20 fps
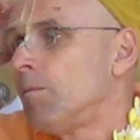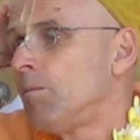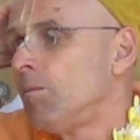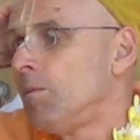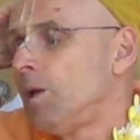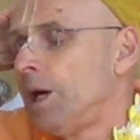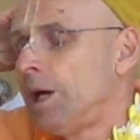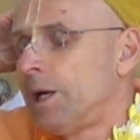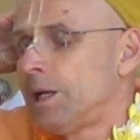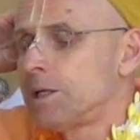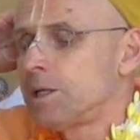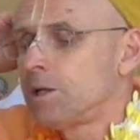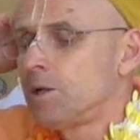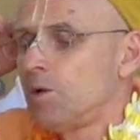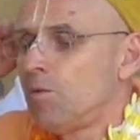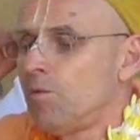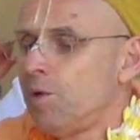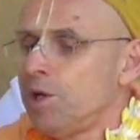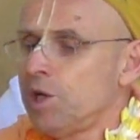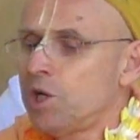
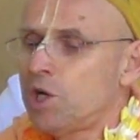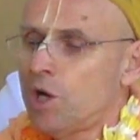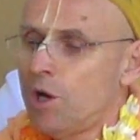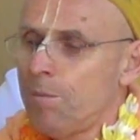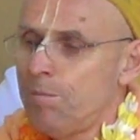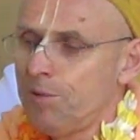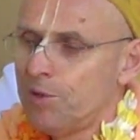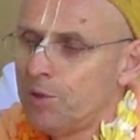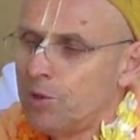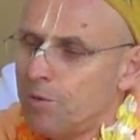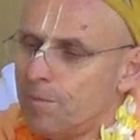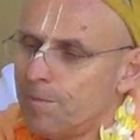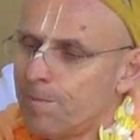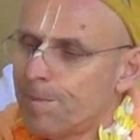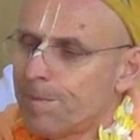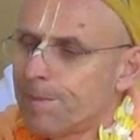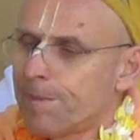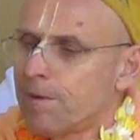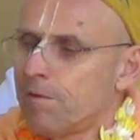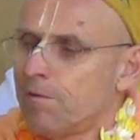when a couple
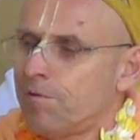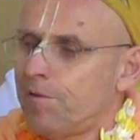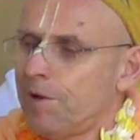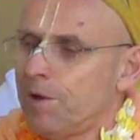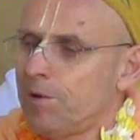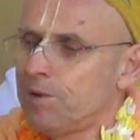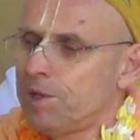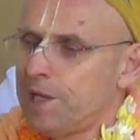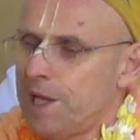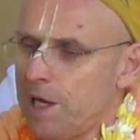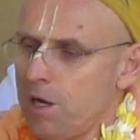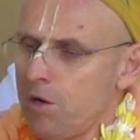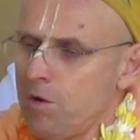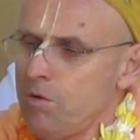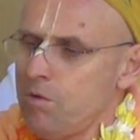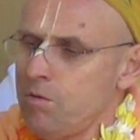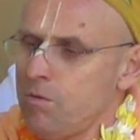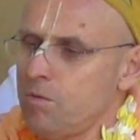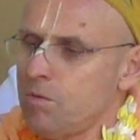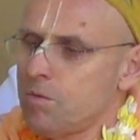felt
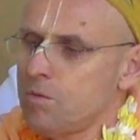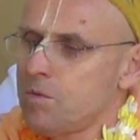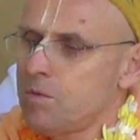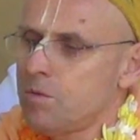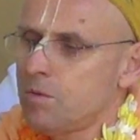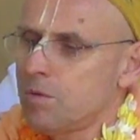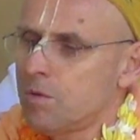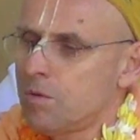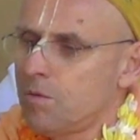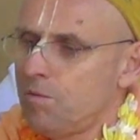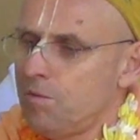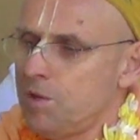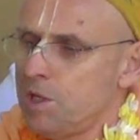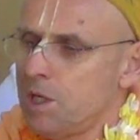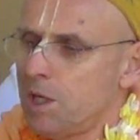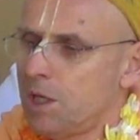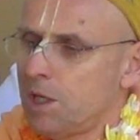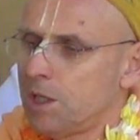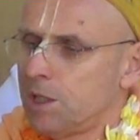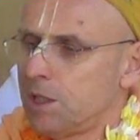now
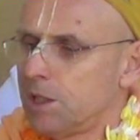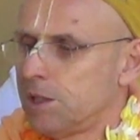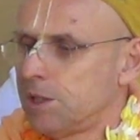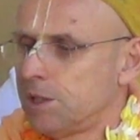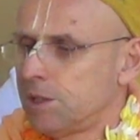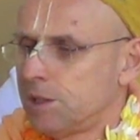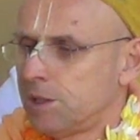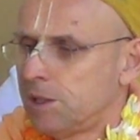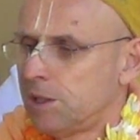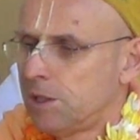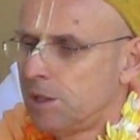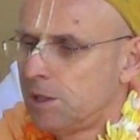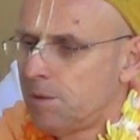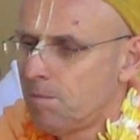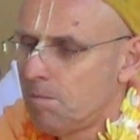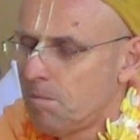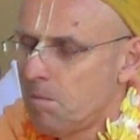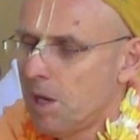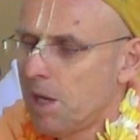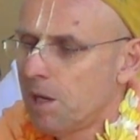we are
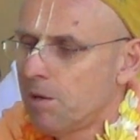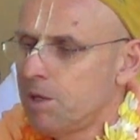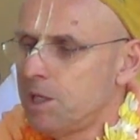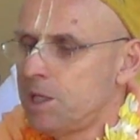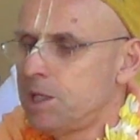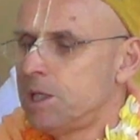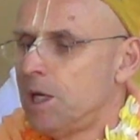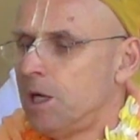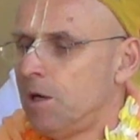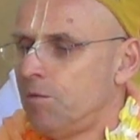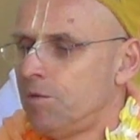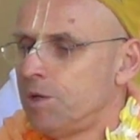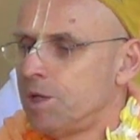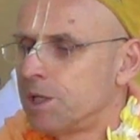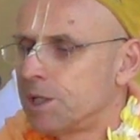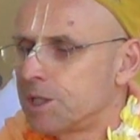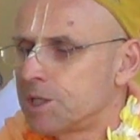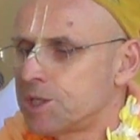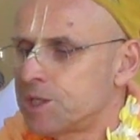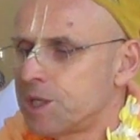married, now we
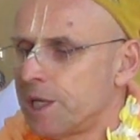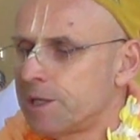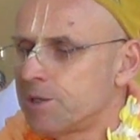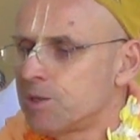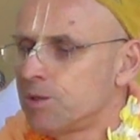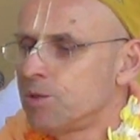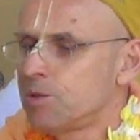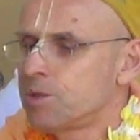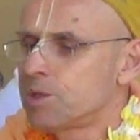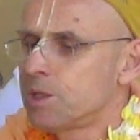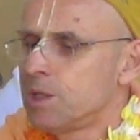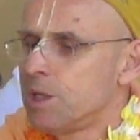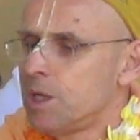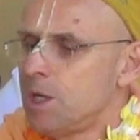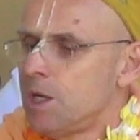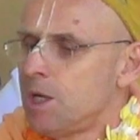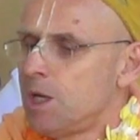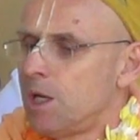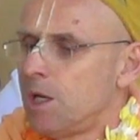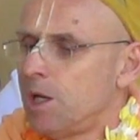are settled,
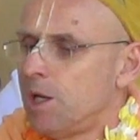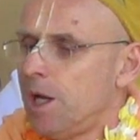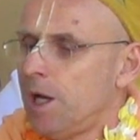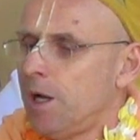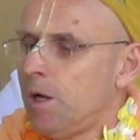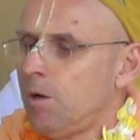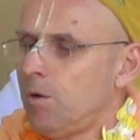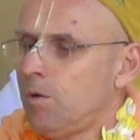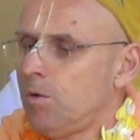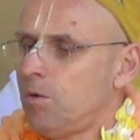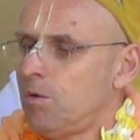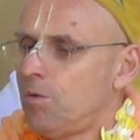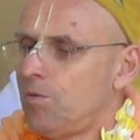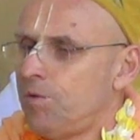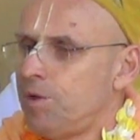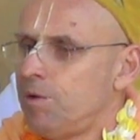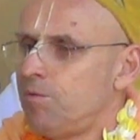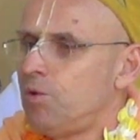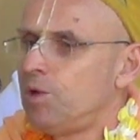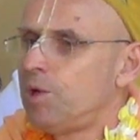now
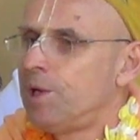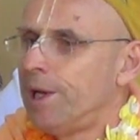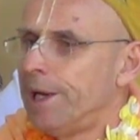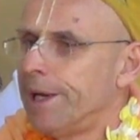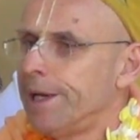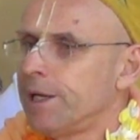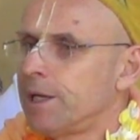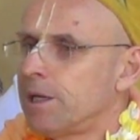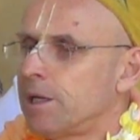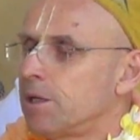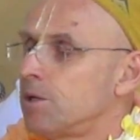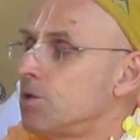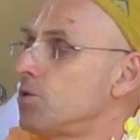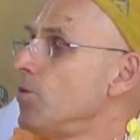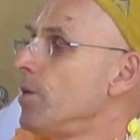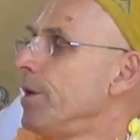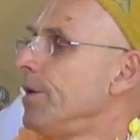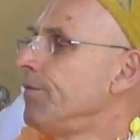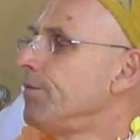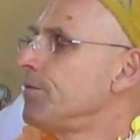we would like
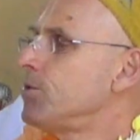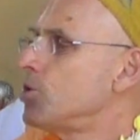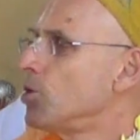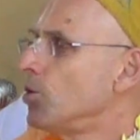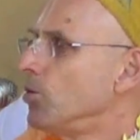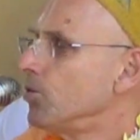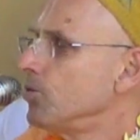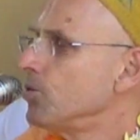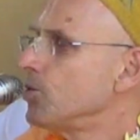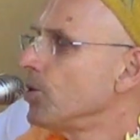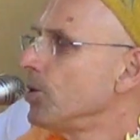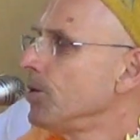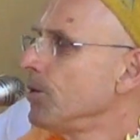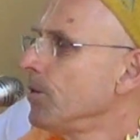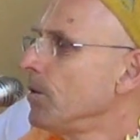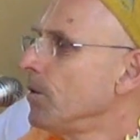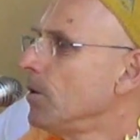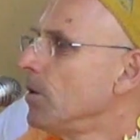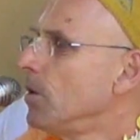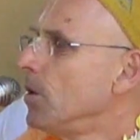to have
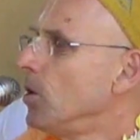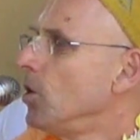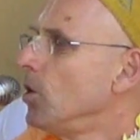children,